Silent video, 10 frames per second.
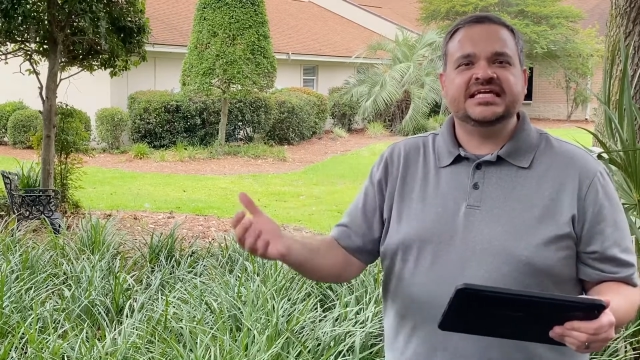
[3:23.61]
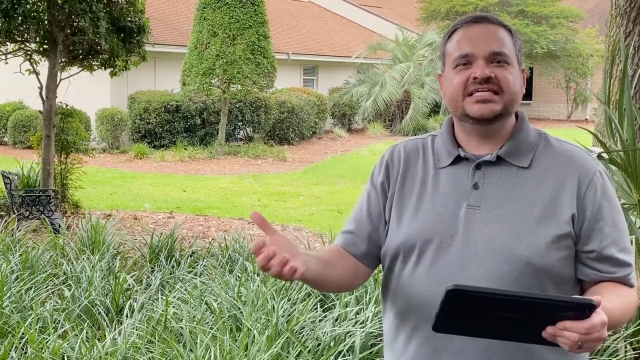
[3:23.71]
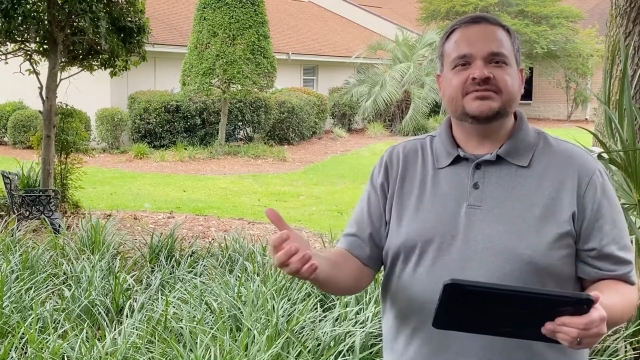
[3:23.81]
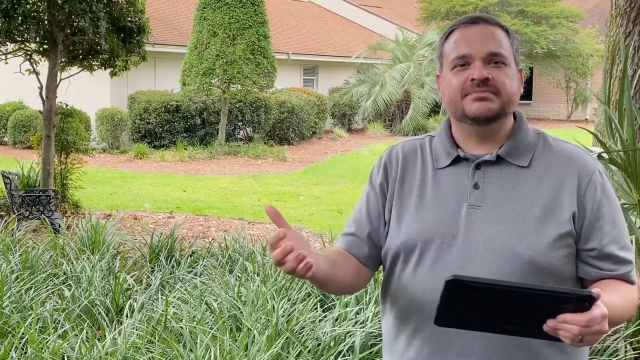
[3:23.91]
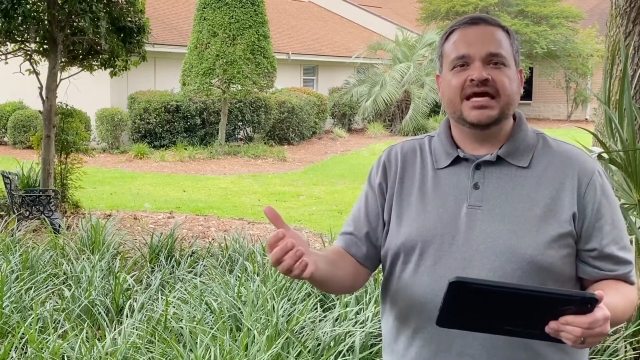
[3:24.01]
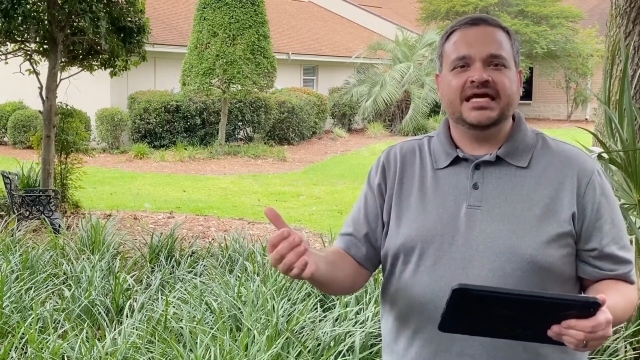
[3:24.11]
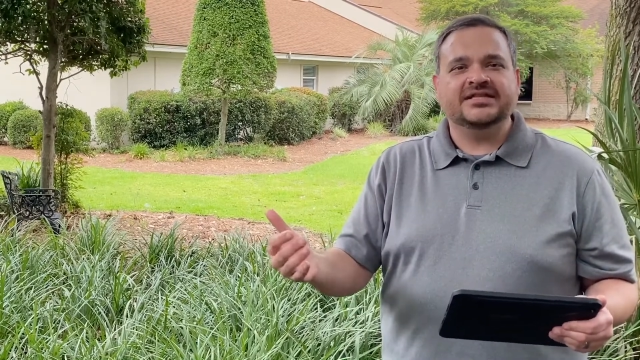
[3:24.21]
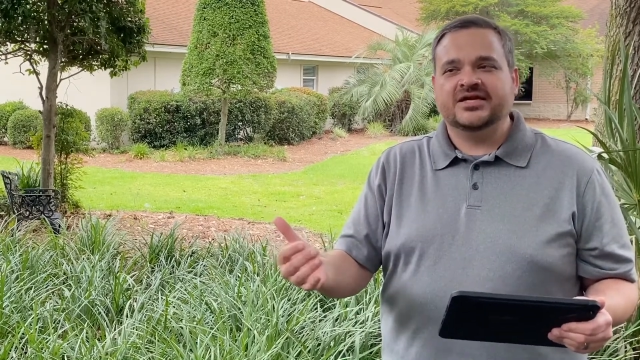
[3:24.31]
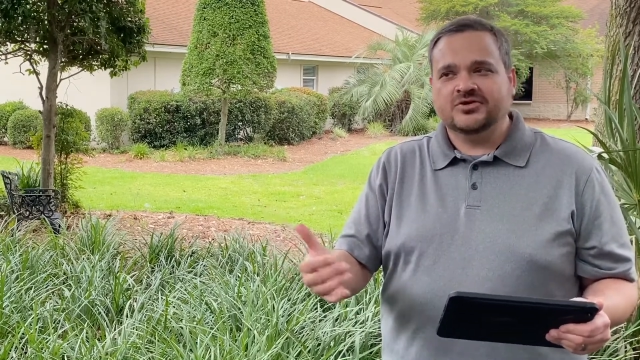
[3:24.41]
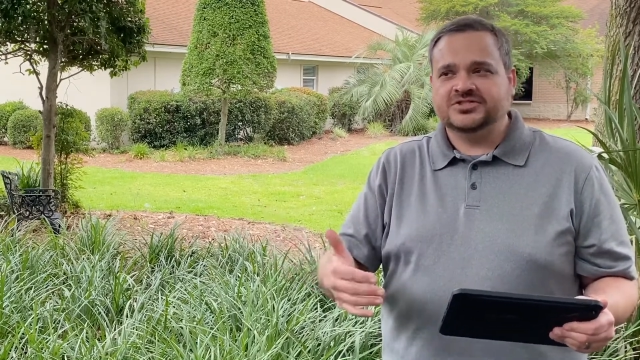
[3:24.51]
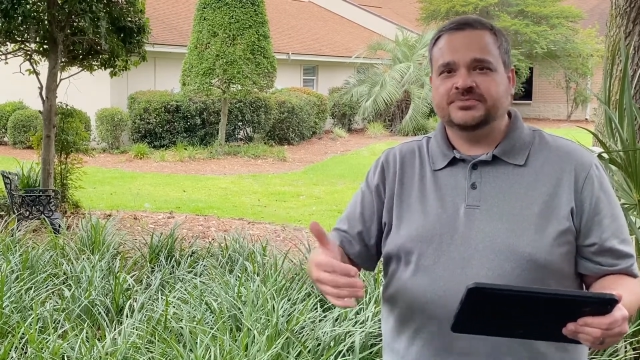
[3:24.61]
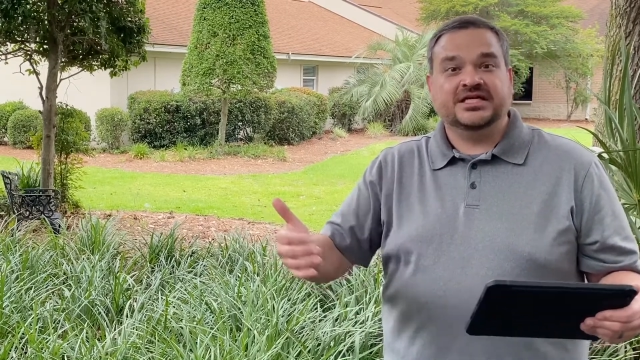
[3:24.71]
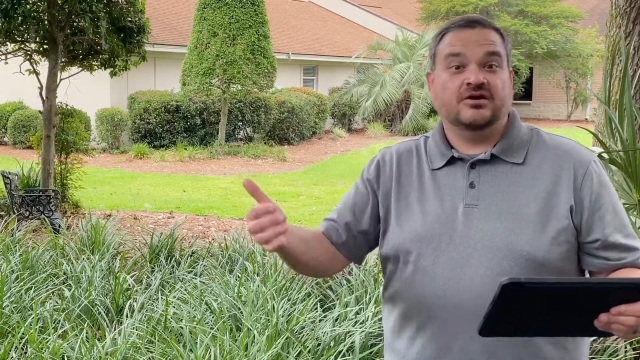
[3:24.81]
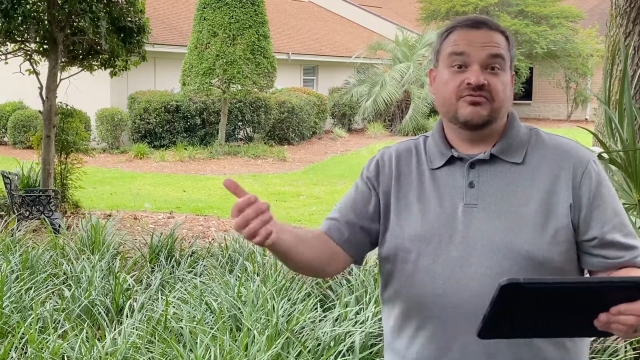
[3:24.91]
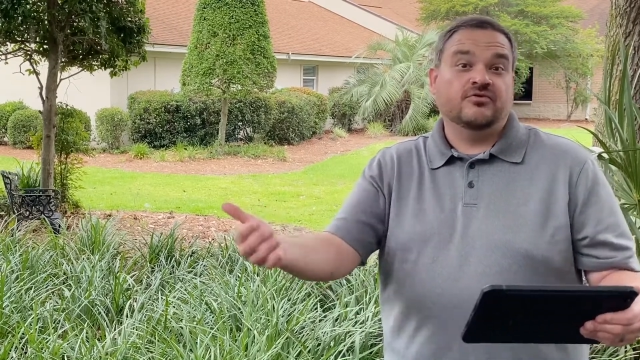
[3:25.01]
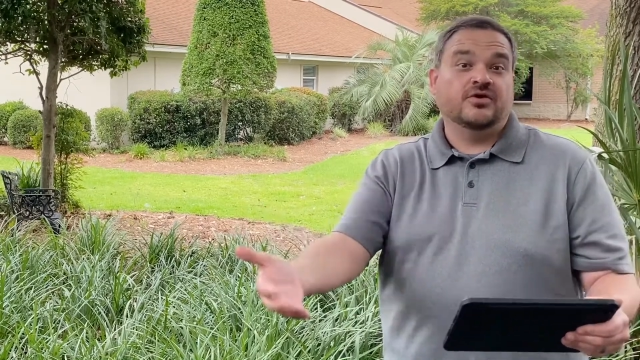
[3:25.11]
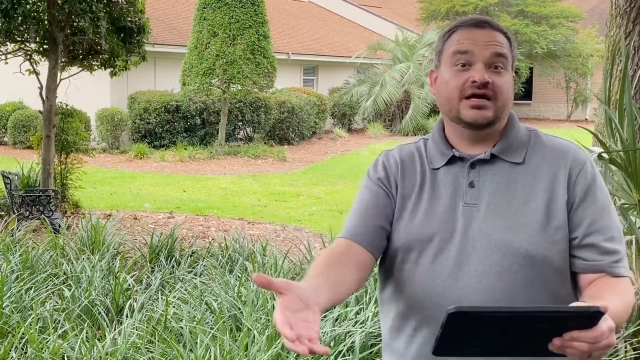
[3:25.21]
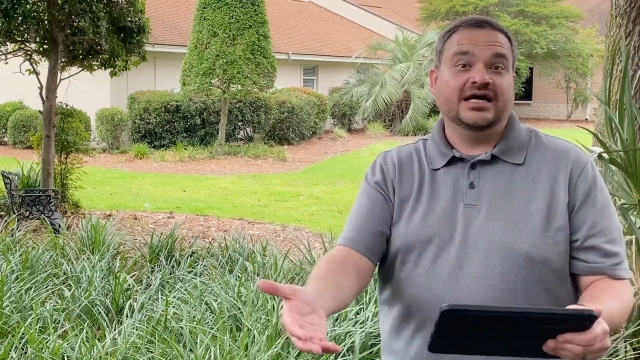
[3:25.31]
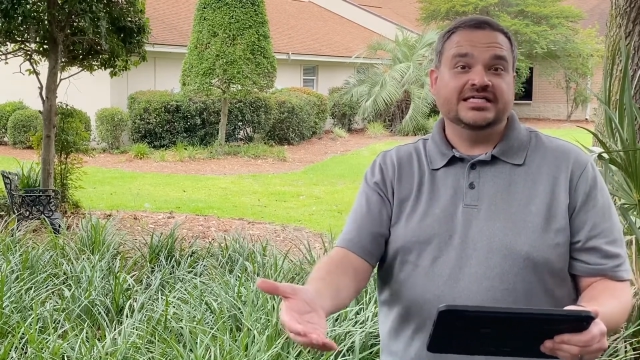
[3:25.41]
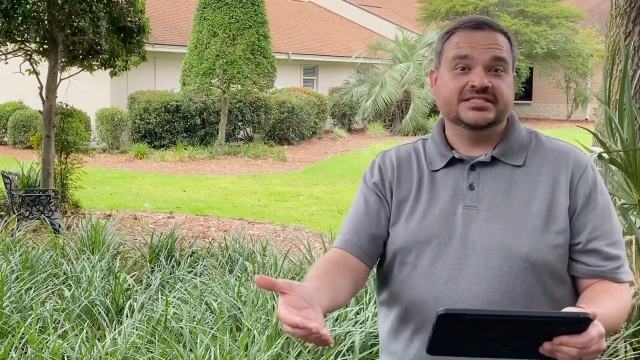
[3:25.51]
that He's made that ultimately are for
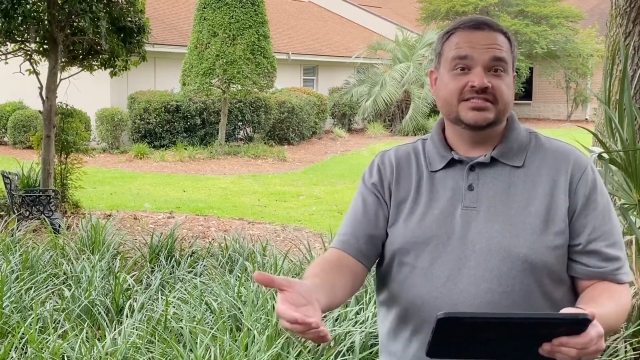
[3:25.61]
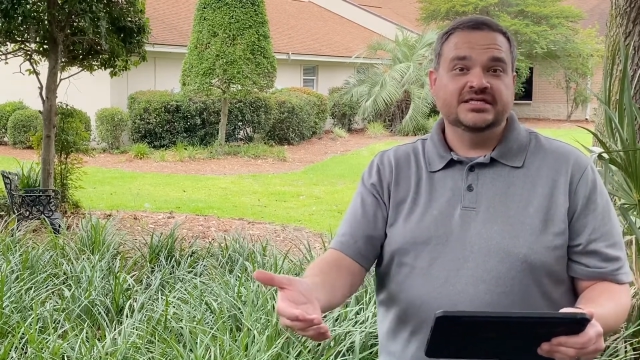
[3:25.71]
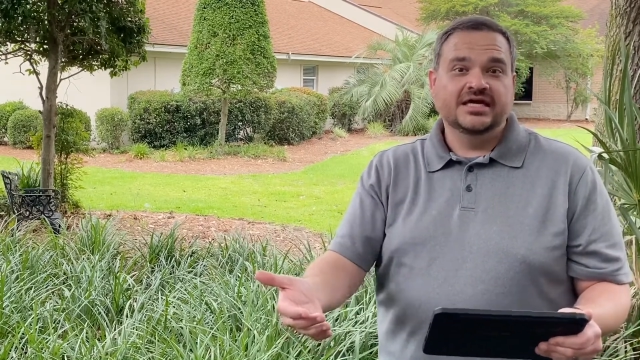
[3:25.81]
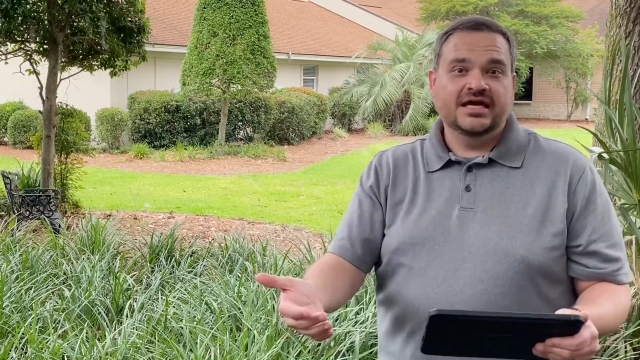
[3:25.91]
us,